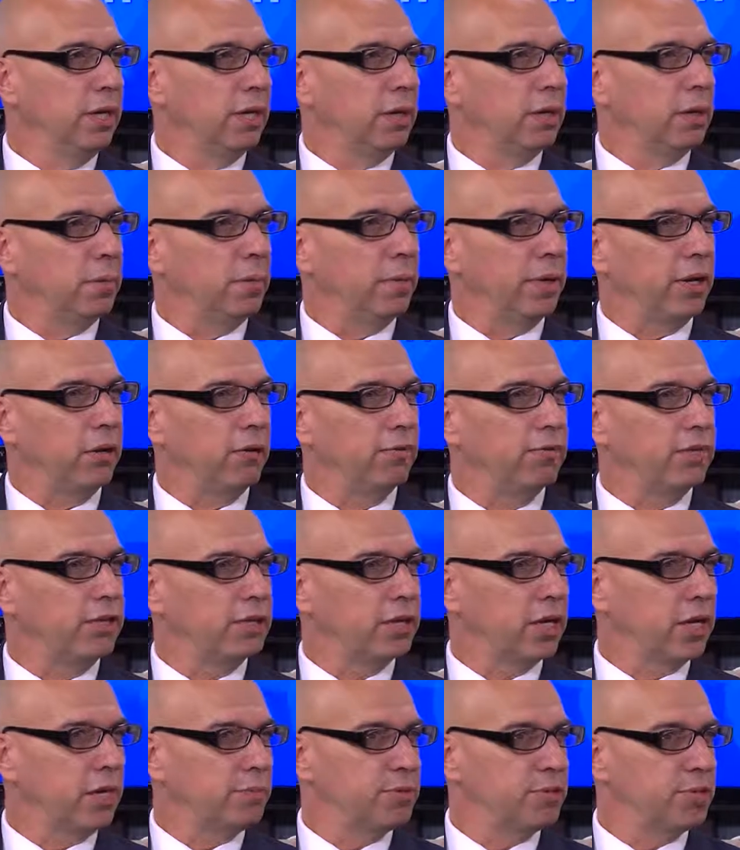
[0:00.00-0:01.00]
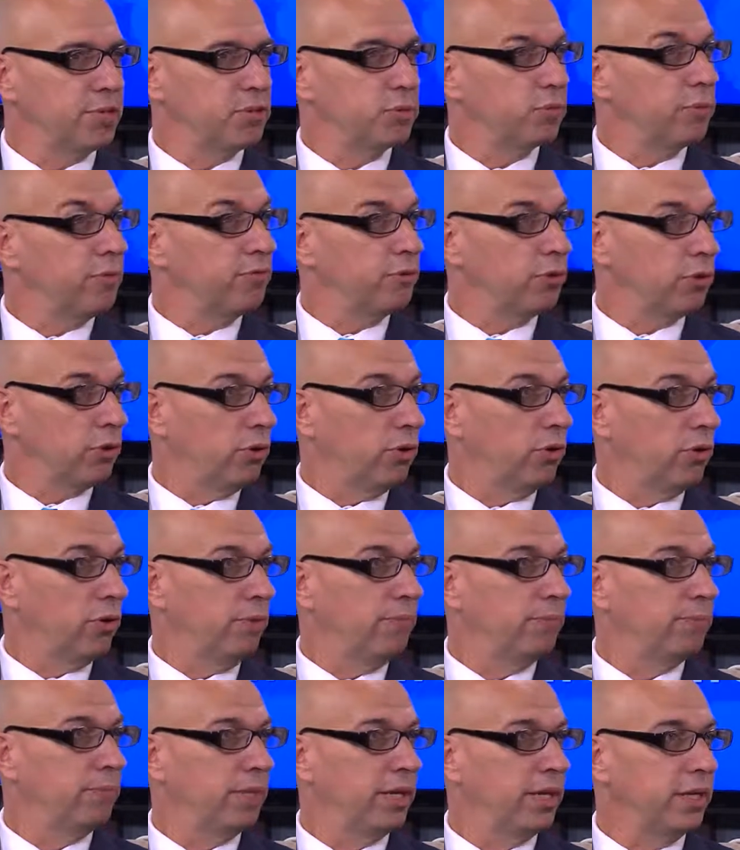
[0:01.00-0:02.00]
And oftentimes it's
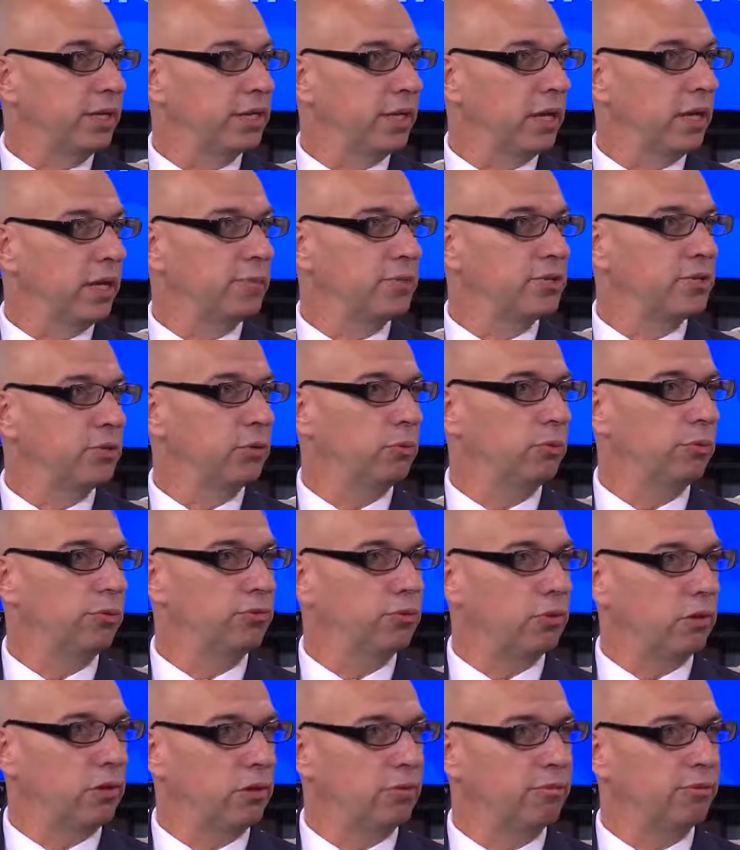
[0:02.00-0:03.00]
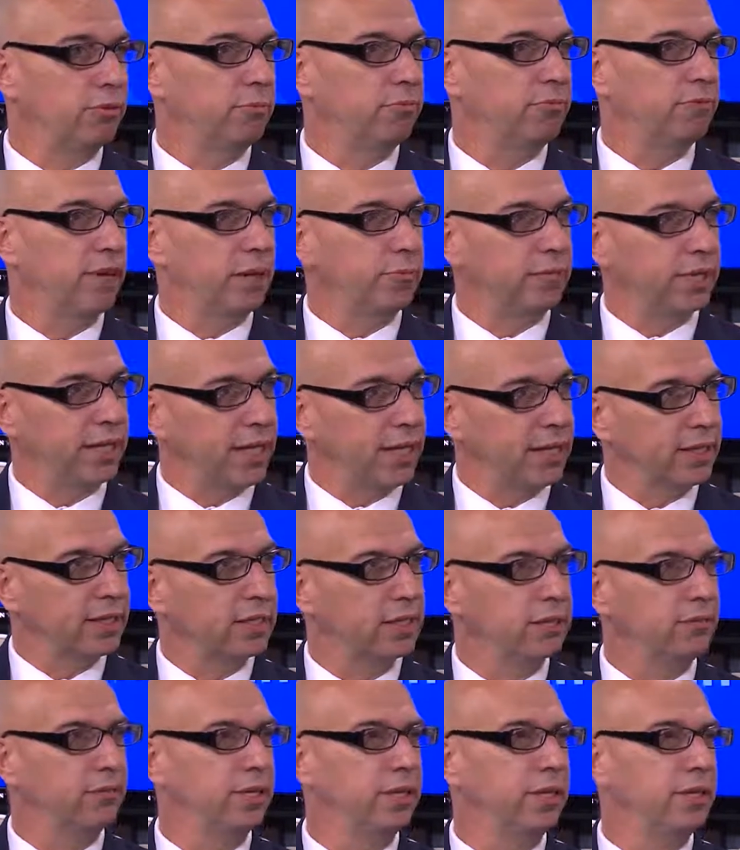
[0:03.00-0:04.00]
withdrawal. Many times they'll withdraw from family
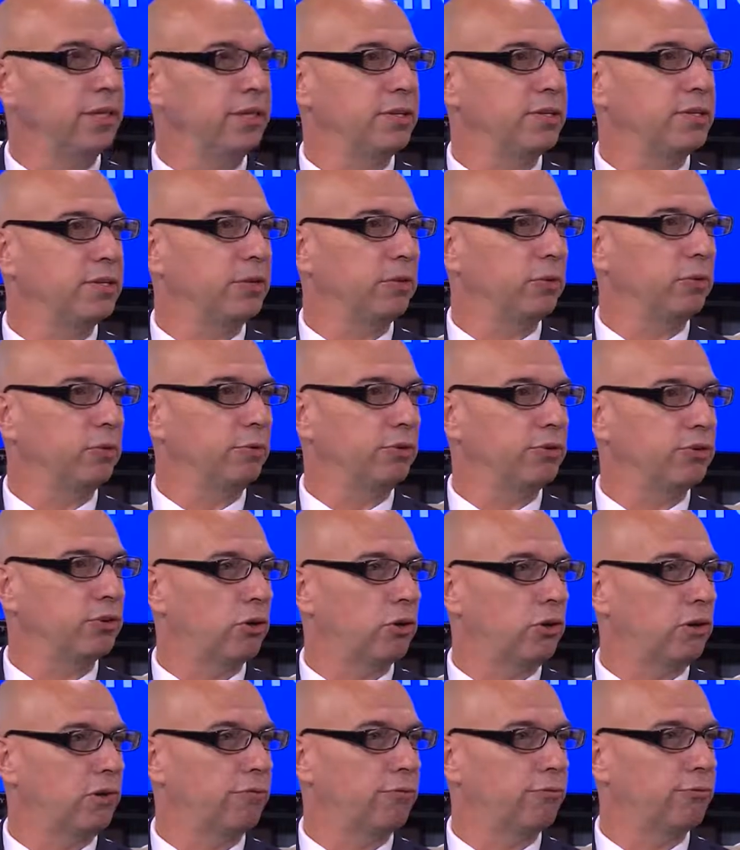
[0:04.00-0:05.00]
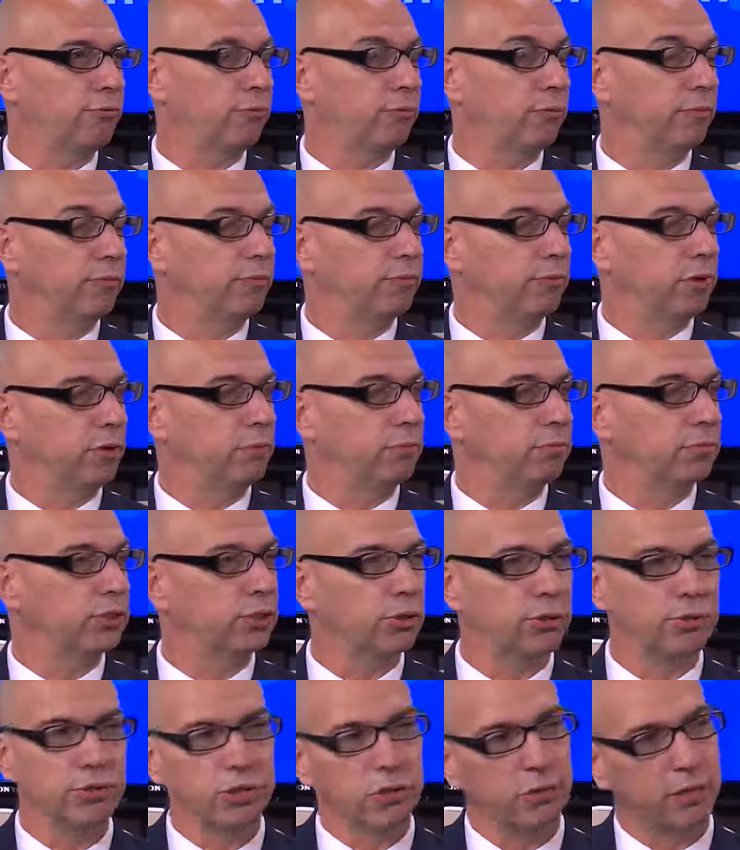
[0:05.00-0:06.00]
activities, they'll withdraw from
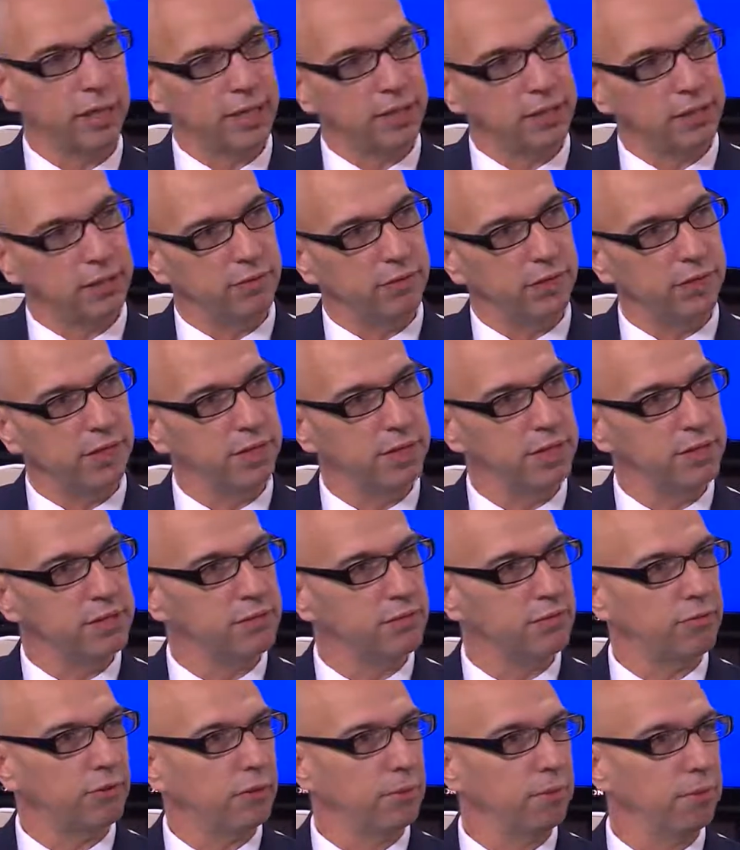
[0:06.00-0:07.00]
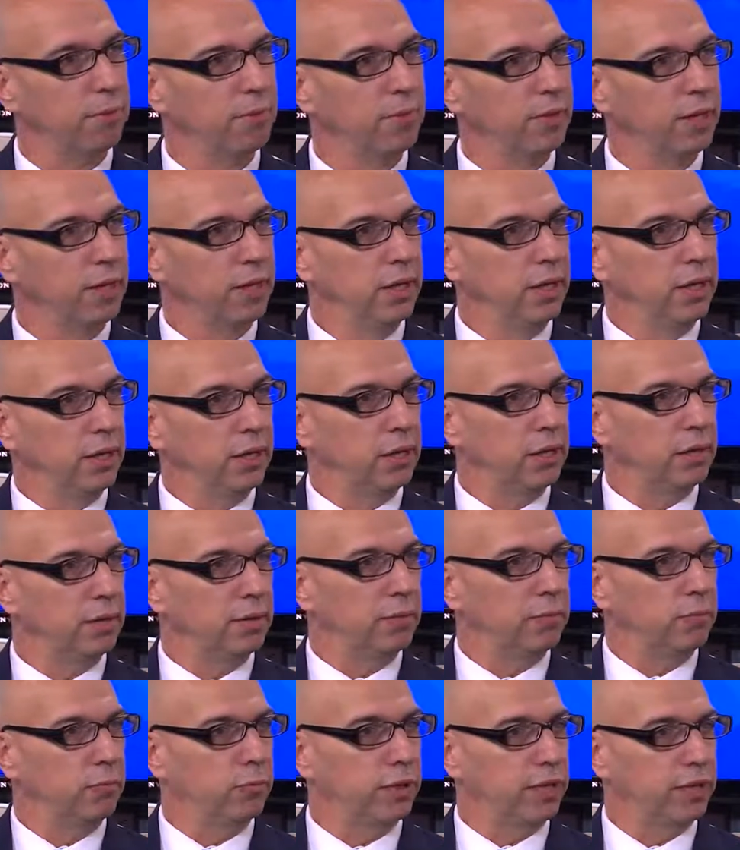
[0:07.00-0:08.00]
social activities, from
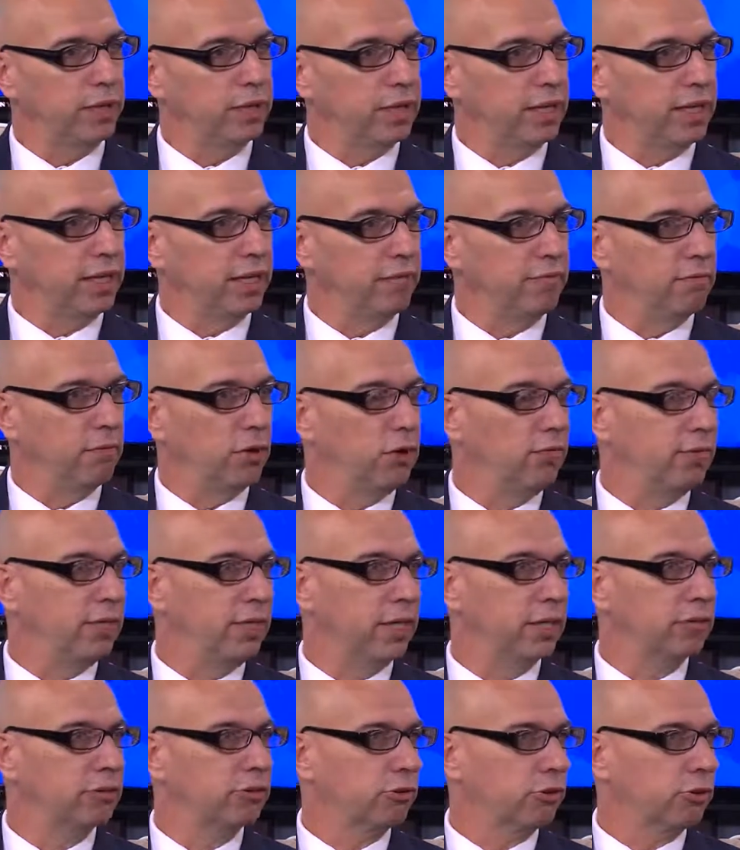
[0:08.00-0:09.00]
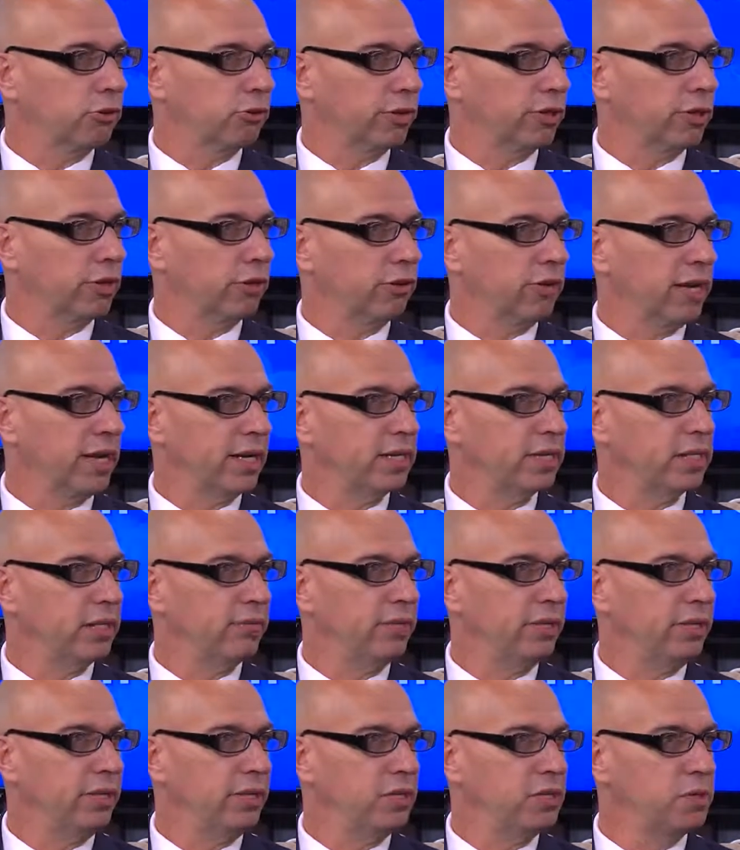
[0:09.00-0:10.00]
wanting to get involved in extracurricular
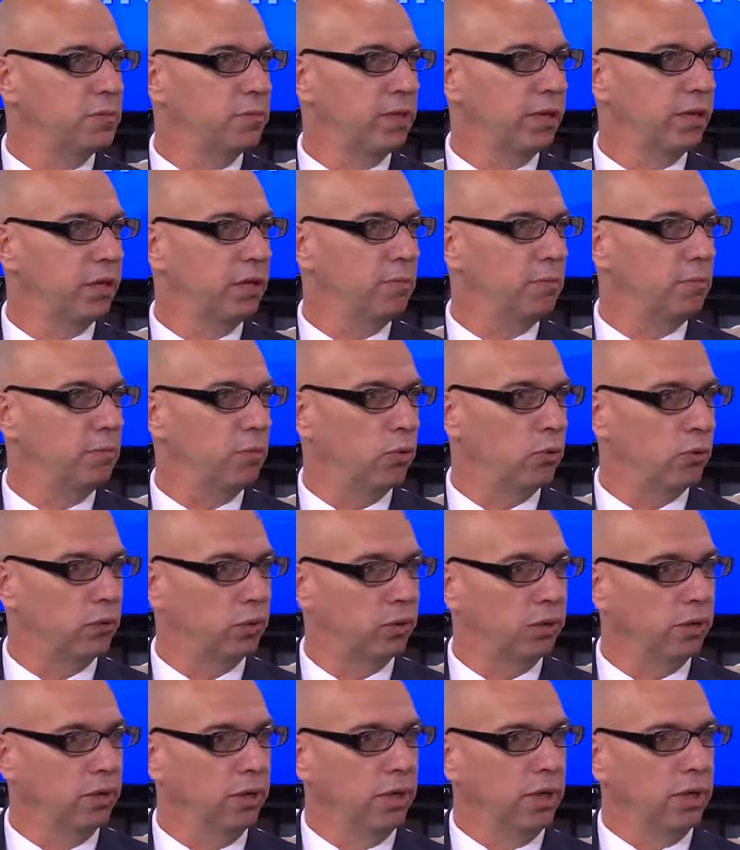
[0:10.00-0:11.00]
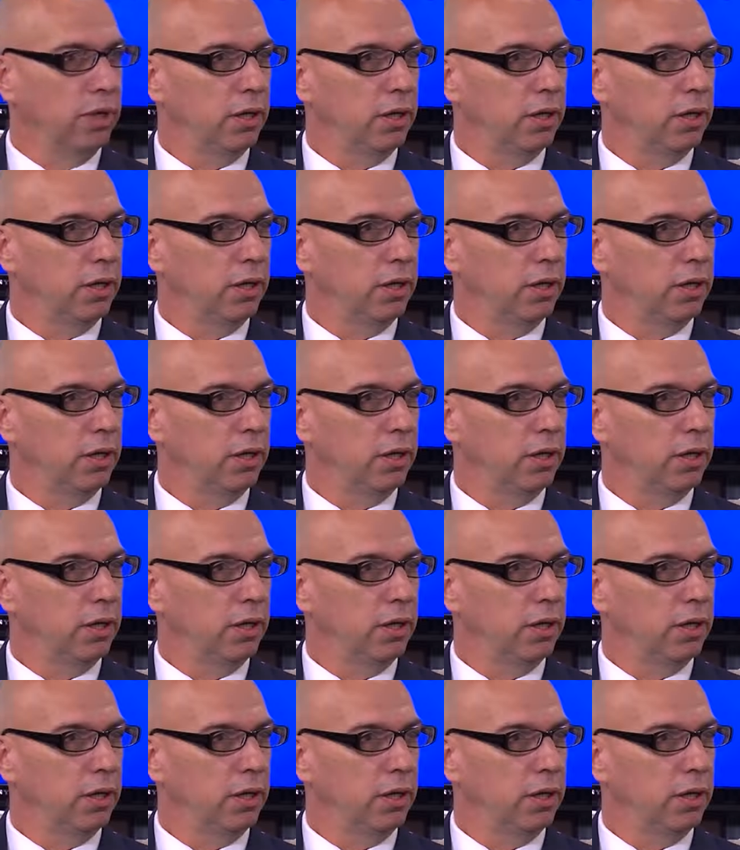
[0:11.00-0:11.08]
activities, become more